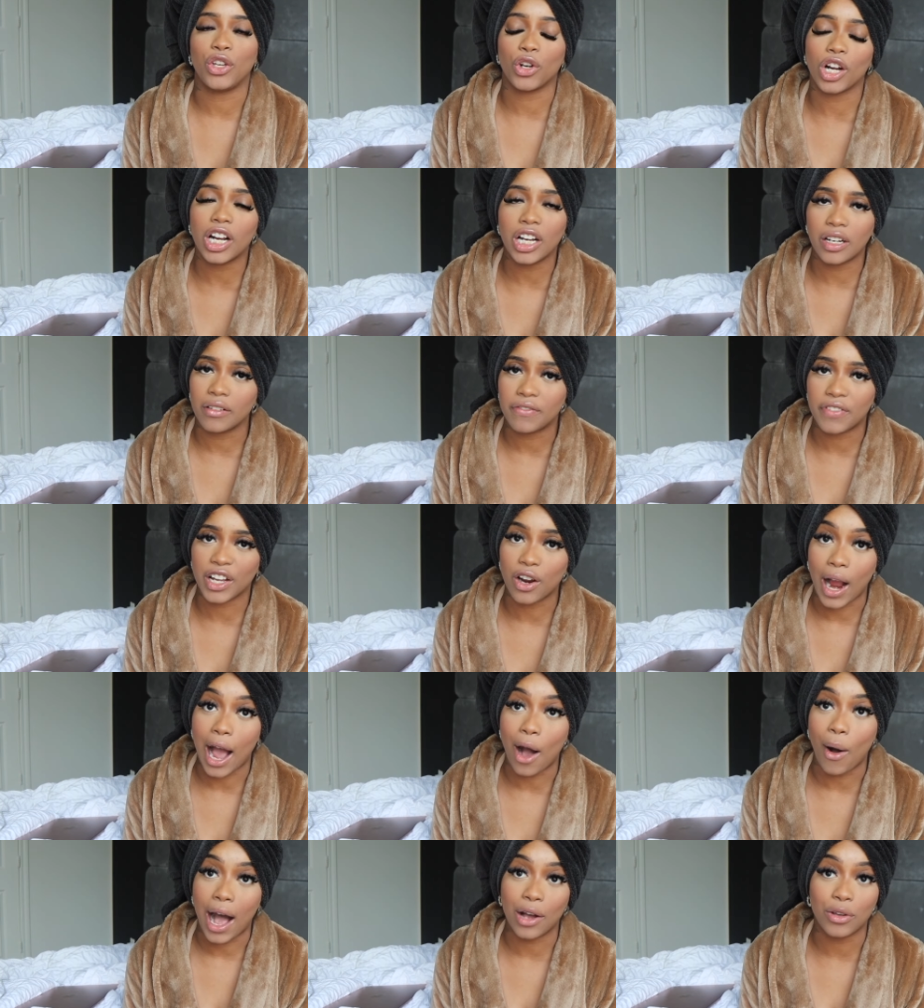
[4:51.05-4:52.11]
You're gonna figure
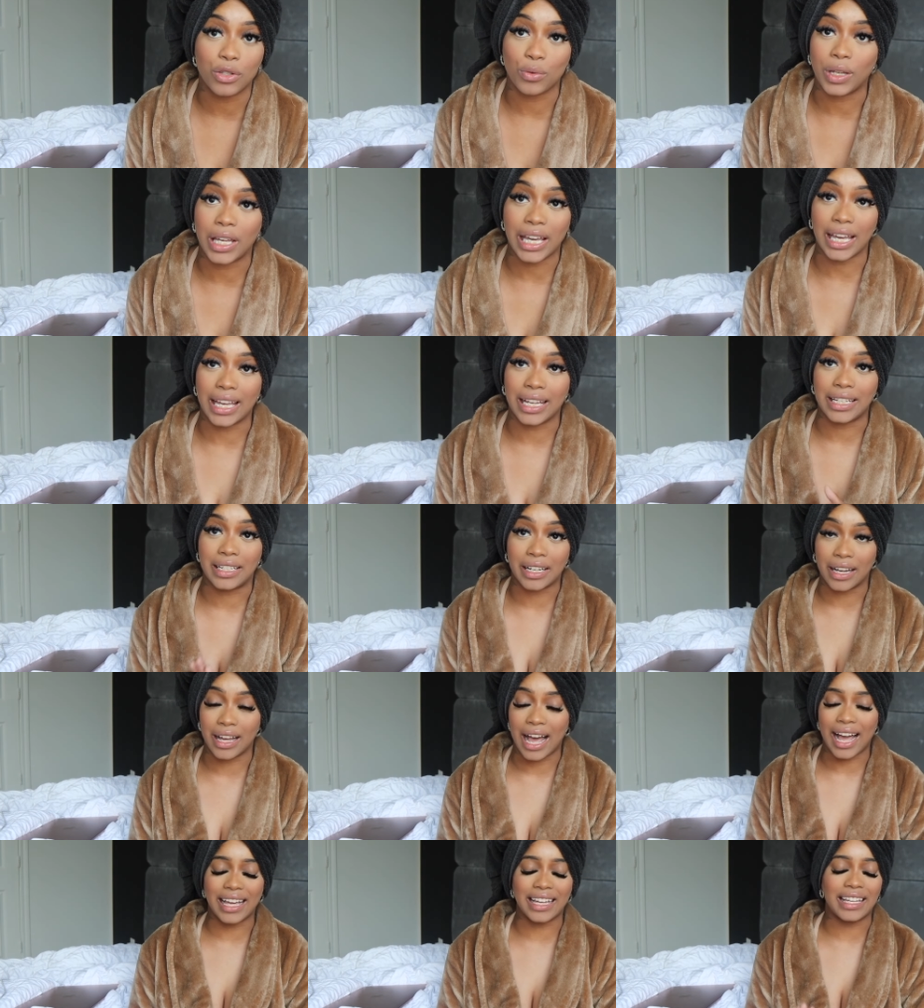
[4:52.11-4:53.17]
out how to get it
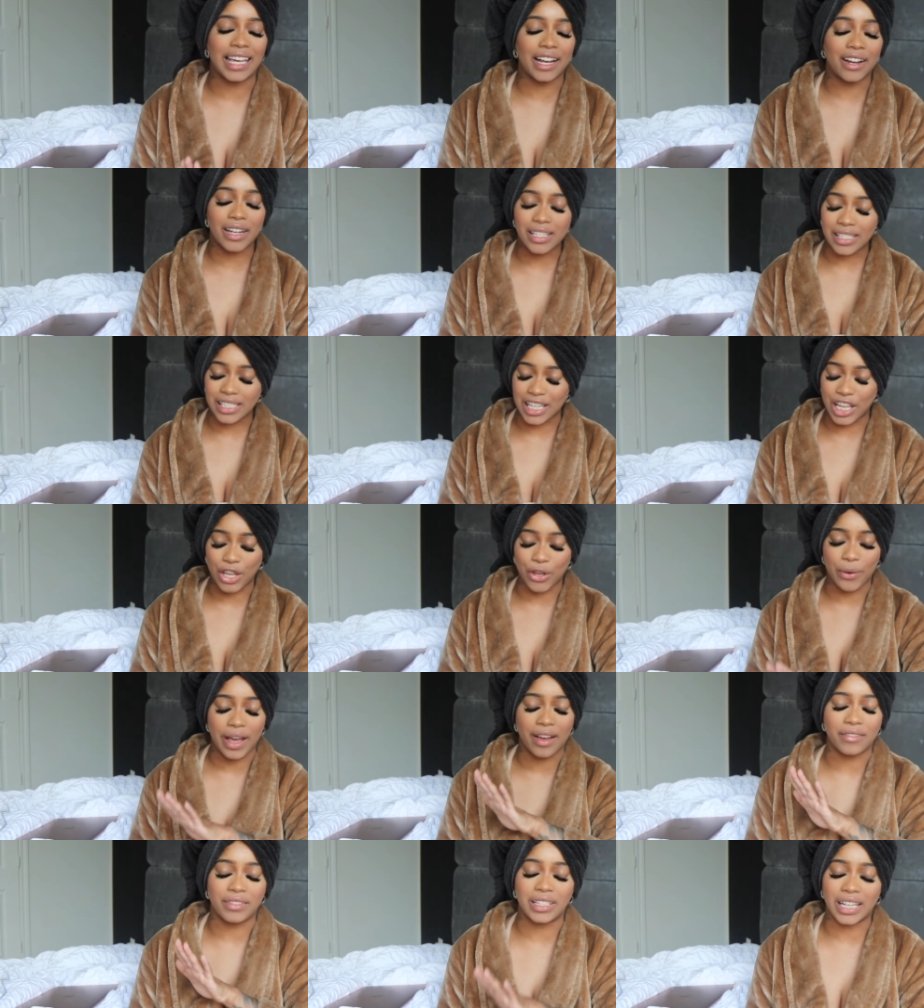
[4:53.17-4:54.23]
done. I guarantee you,
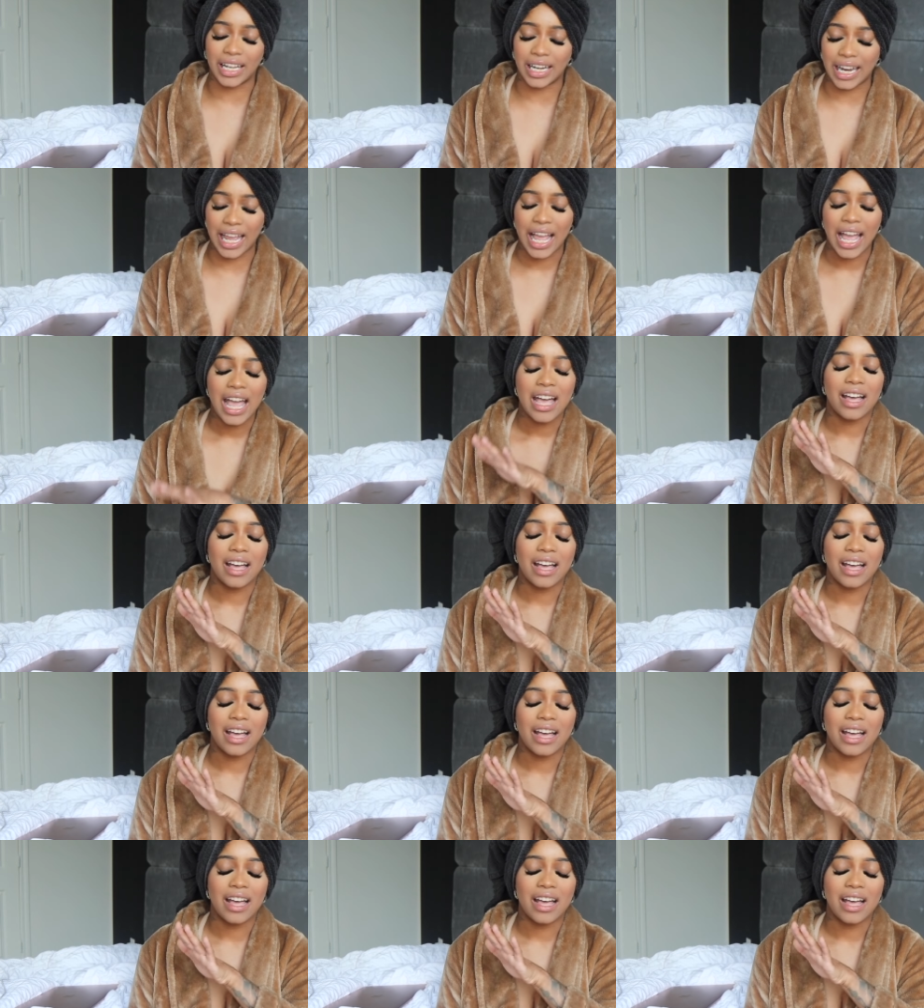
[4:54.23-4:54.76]
I've done it.